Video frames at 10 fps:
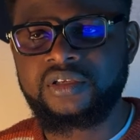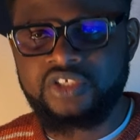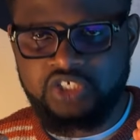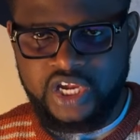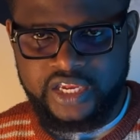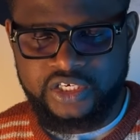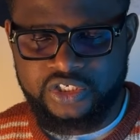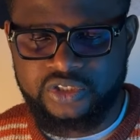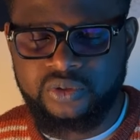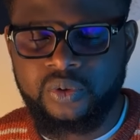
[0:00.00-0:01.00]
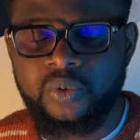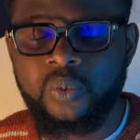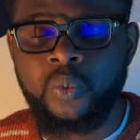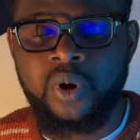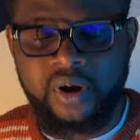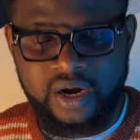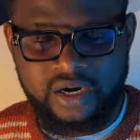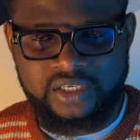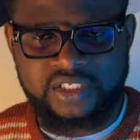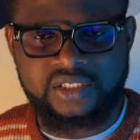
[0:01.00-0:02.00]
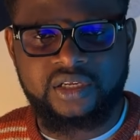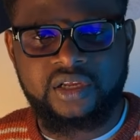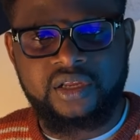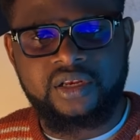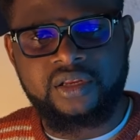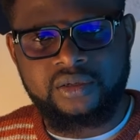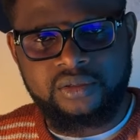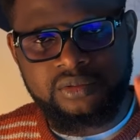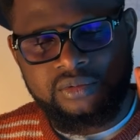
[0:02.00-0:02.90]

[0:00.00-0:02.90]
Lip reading: change, whereas the